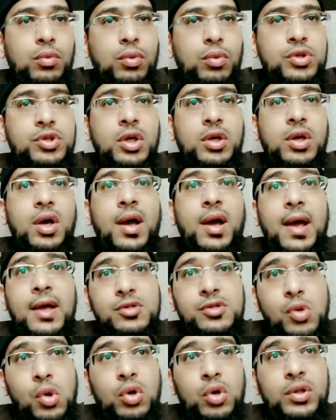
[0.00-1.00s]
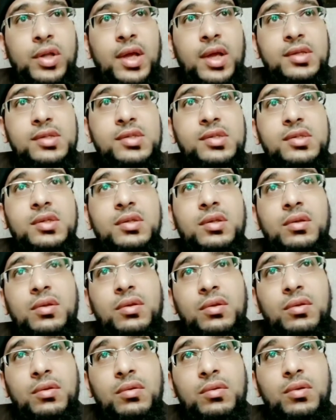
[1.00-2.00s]
which are not as old as
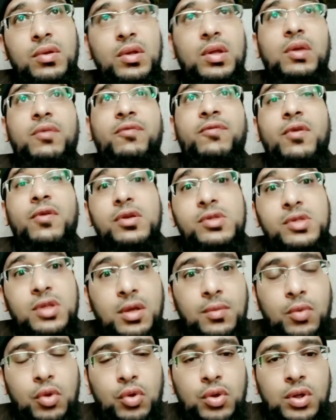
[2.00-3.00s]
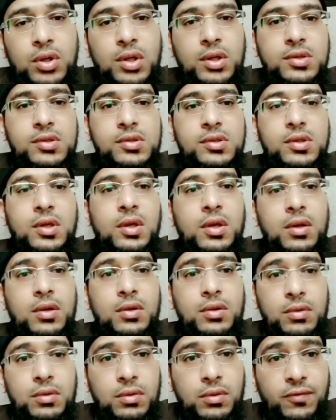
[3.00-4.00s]
the first communities,
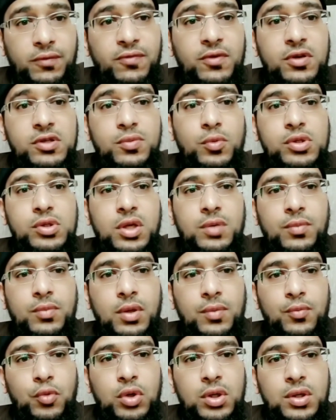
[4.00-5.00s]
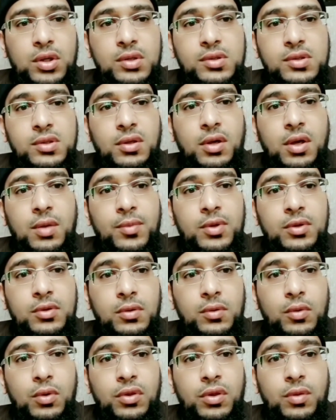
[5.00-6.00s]
the first Muslim communities to come
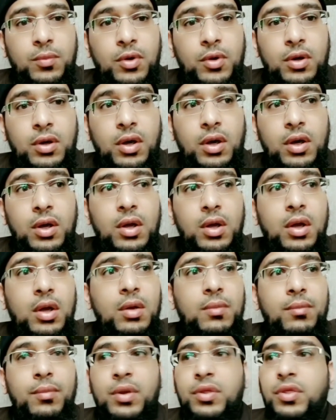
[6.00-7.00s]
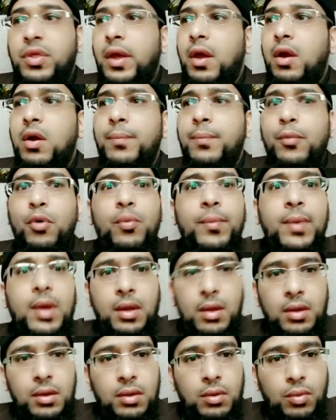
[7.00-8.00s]
into North America, but they are
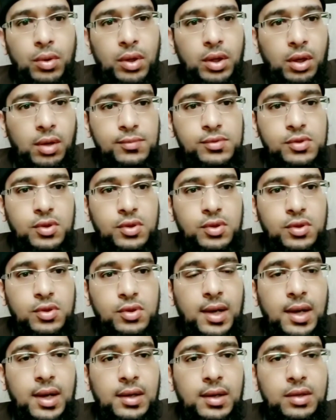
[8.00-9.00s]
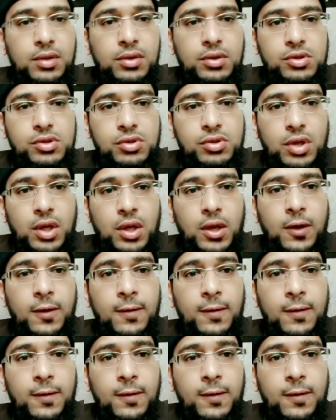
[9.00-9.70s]
booming when it comes to the halal industry.